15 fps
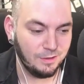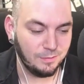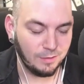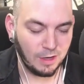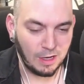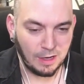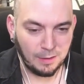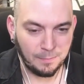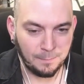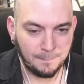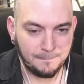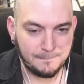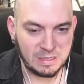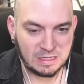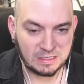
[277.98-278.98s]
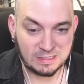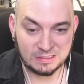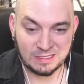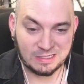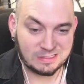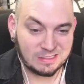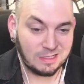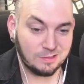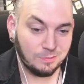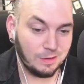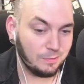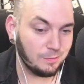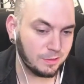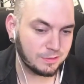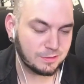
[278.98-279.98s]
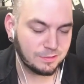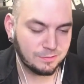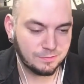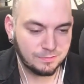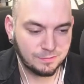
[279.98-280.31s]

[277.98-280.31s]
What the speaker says: But because that's not the way it works.